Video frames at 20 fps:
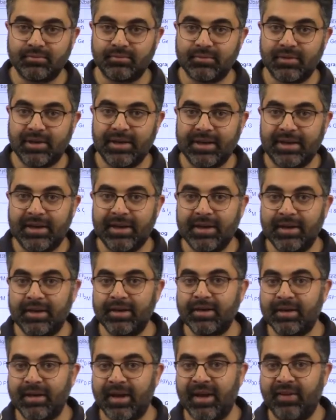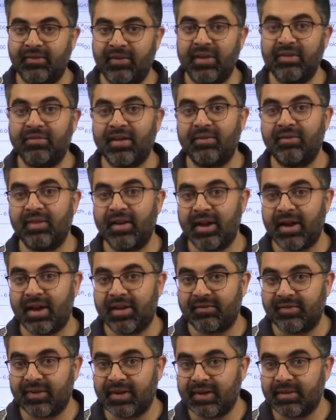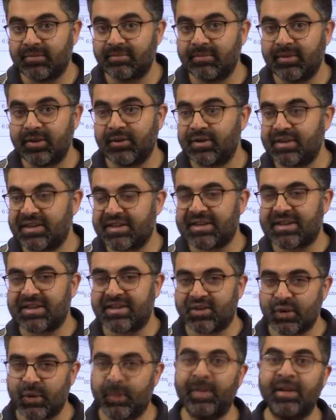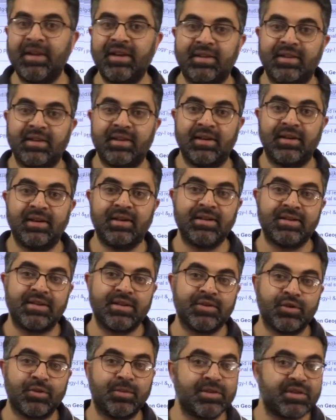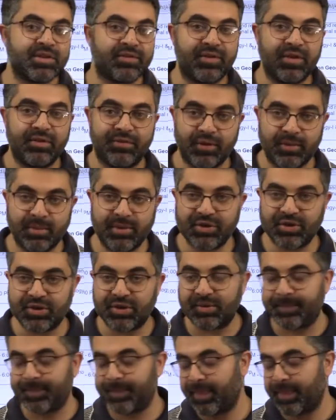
little heavy when we have discussed so many theories and so much of information,